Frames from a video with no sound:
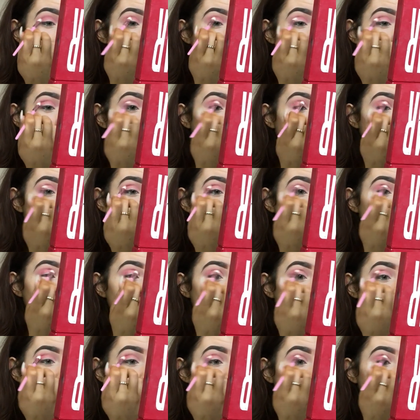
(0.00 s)
and work it
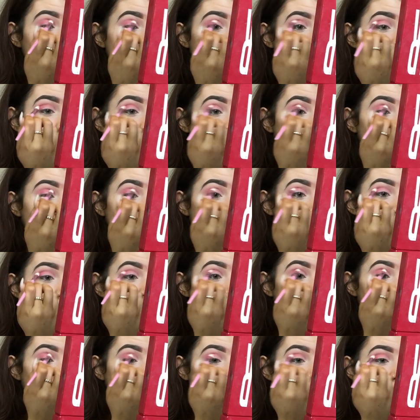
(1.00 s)
into my
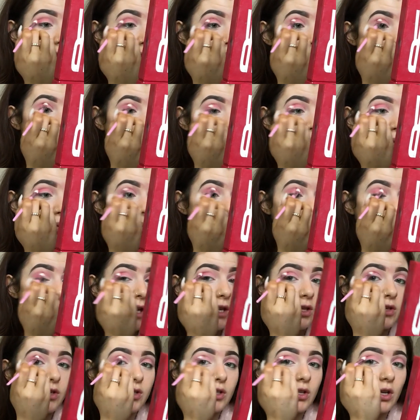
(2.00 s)
crease. Not all the way,
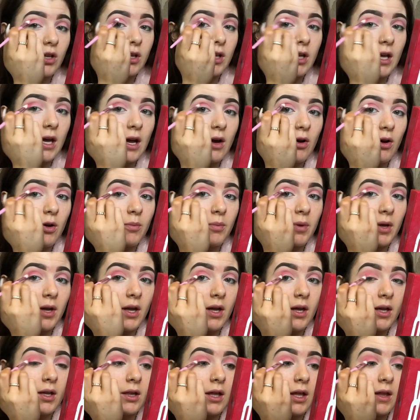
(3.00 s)
just on the outer
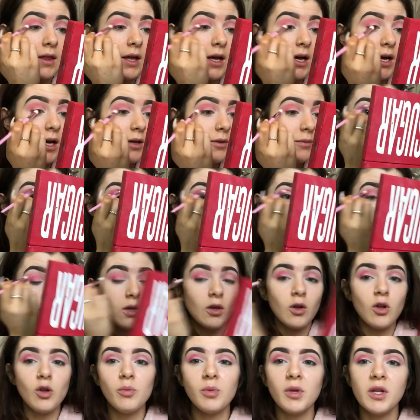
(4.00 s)
bit, like that. They
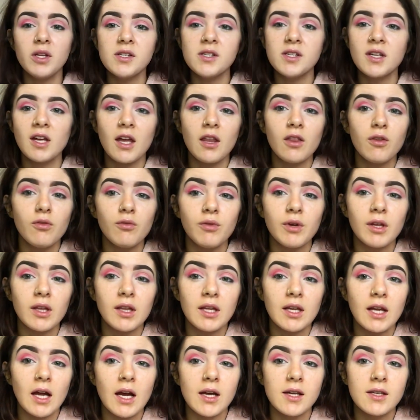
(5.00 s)
all blend together really
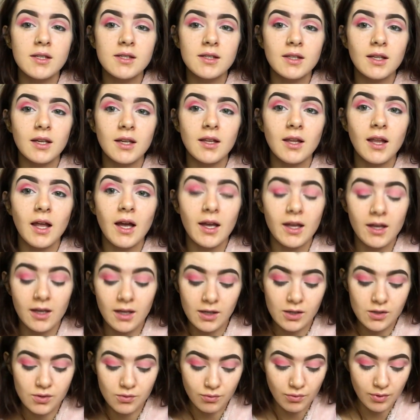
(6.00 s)
nicely. Like,
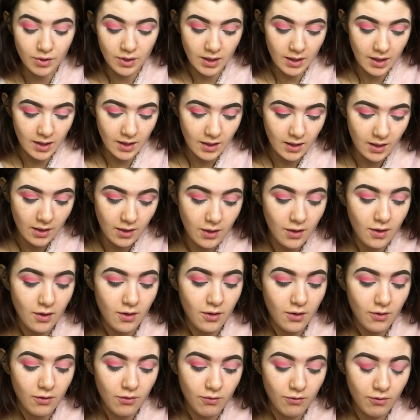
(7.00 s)
it's really,
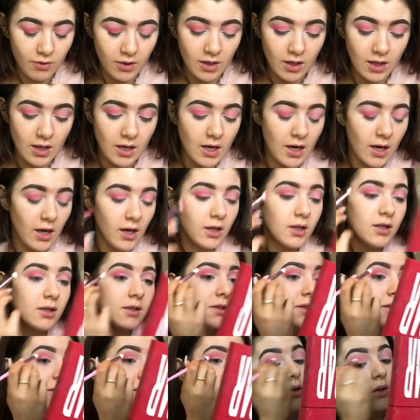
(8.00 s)
really
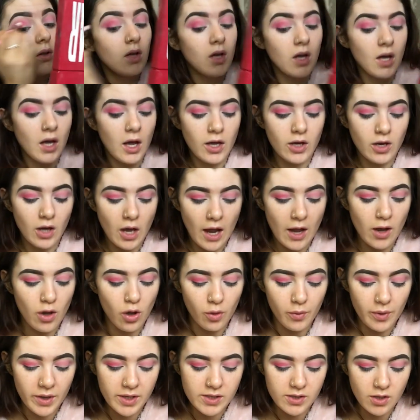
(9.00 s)
nice. And I
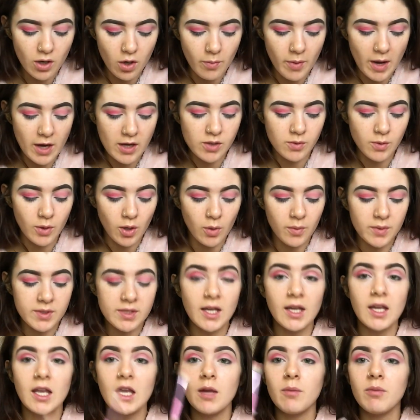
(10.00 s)
always go back, so I always
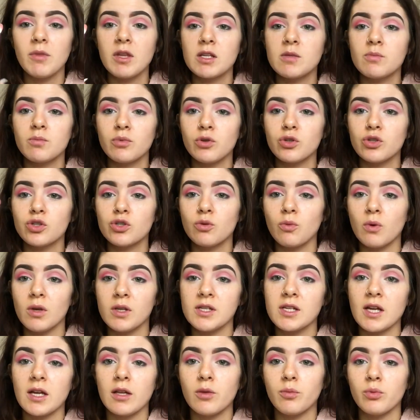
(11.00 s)
like keep this brush to one
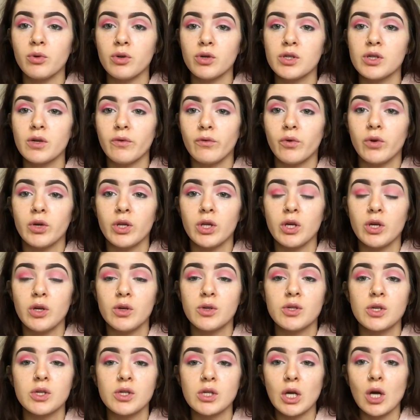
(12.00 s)
side, the brush I've already
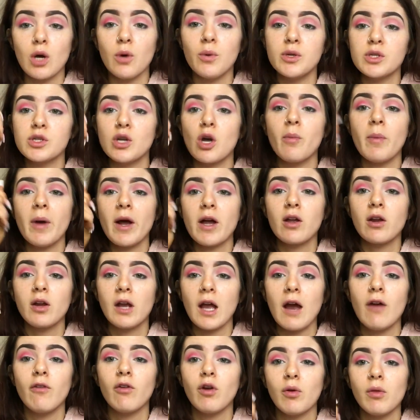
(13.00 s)
used, because I always go back and
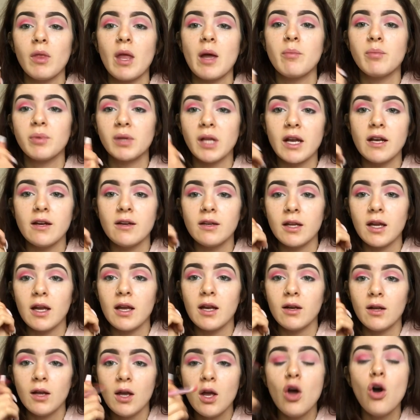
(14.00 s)
carry on like
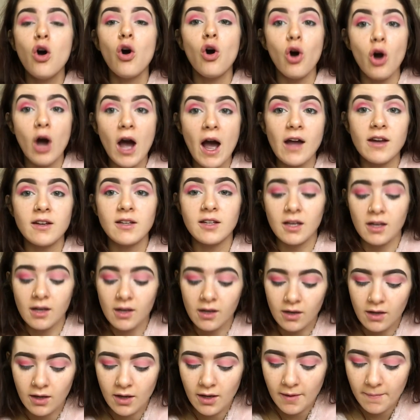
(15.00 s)
blending or
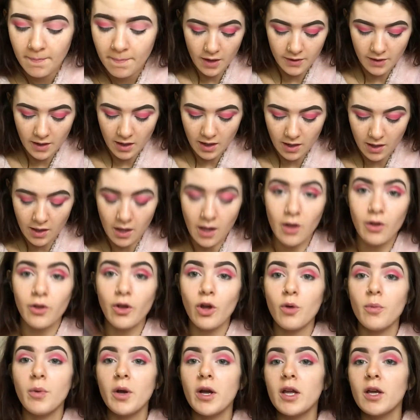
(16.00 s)
adding. And then I'll
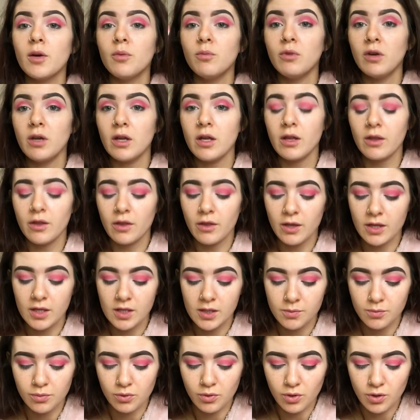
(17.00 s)
go back in with this
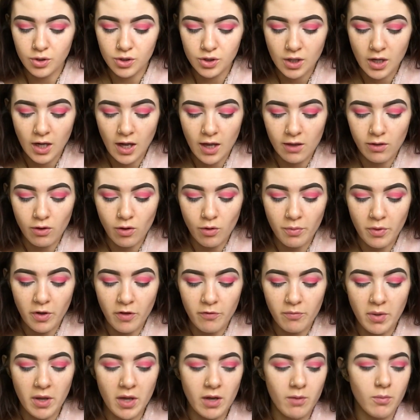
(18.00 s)
brush, get a little bit
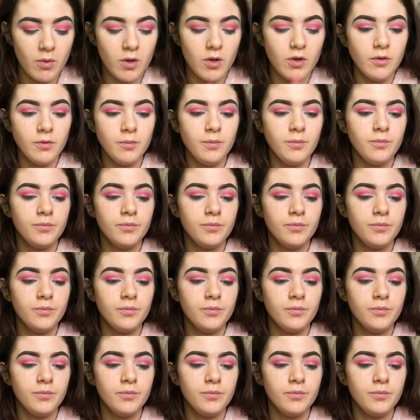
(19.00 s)
of pigment,